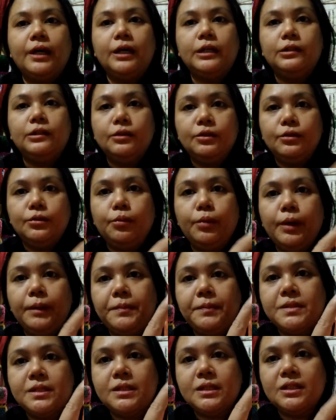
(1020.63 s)
then you
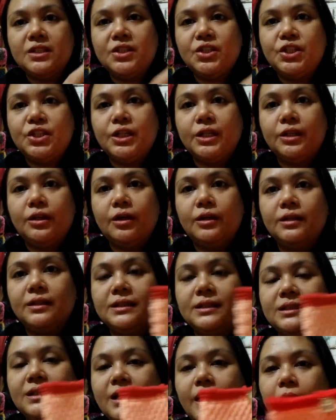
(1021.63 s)
whip stitch it on
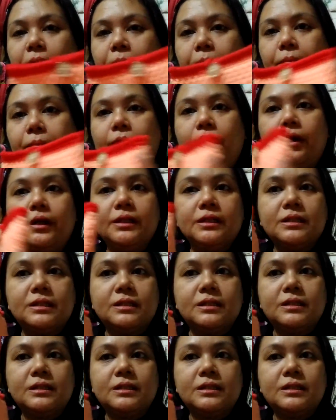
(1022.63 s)
the side parts,